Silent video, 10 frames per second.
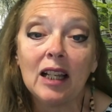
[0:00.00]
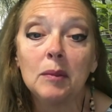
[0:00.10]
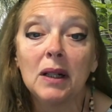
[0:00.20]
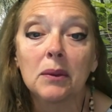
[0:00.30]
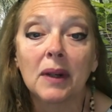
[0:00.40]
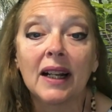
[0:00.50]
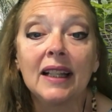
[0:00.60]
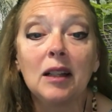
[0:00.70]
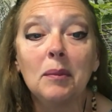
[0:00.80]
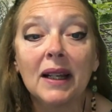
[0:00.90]
Emma,
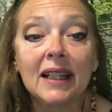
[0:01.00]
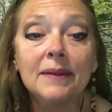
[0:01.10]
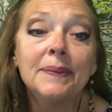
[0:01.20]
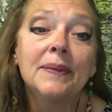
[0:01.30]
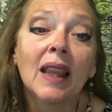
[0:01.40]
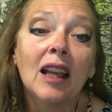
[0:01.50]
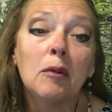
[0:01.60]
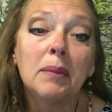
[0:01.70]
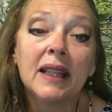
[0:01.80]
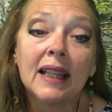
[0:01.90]
Ryan, and Megan.
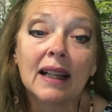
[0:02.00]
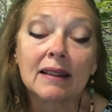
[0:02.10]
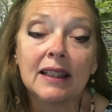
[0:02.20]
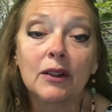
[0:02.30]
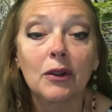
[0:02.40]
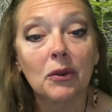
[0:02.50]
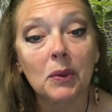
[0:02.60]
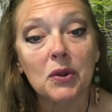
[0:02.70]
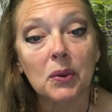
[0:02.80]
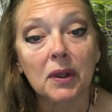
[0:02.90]
Big cat cleaners
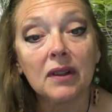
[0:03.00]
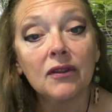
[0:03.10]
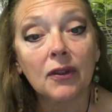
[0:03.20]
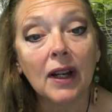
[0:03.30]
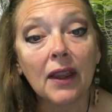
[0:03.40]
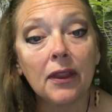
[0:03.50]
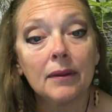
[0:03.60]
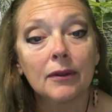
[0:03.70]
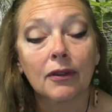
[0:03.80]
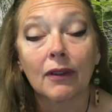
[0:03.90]
were Jordan, Fred,
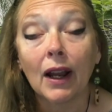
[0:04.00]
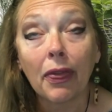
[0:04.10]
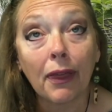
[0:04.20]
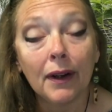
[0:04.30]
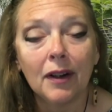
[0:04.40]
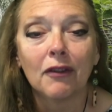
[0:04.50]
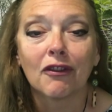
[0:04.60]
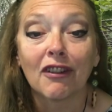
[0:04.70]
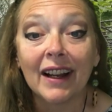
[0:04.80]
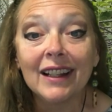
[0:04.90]

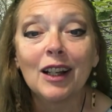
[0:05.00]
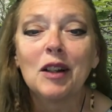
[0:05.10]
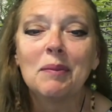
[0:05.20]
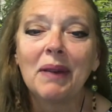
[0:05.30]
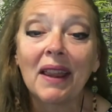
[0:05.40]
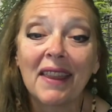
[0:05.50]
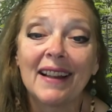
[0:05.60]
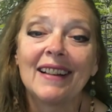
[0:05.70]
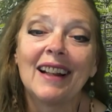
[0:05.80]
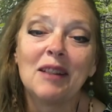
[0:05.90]
Beth
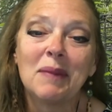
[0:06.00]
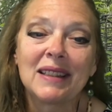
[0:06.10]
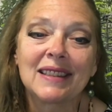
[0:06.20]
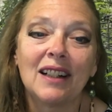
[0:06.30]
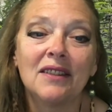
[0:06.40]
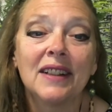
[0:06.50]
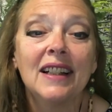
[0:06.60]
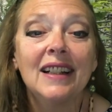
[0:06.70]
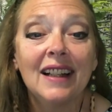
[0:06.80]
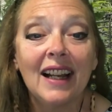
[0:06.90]
Ann, and myself.
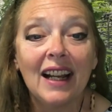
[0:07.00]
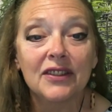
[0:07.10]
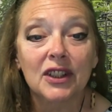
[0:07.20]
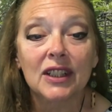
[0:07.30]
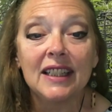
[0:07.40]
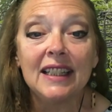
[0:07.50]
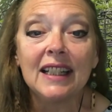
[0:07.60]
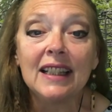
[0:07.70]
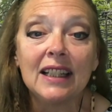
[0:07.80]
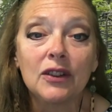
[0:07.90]
After
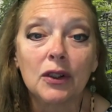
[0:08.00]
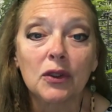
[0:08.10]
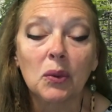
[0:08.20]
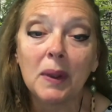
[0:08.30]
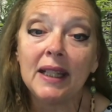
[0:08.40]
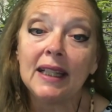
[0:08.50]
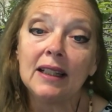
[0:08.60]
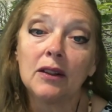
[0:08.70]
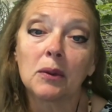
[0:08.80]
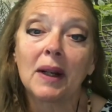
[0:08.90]
cleaning, the interns
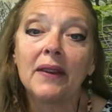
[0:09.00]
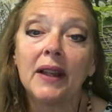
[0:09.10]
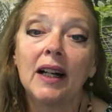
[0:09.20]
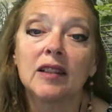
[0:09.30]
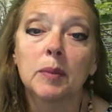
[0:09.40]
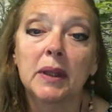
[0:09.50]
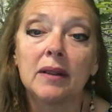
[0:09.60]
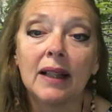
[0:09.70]
weed-eated around the hospital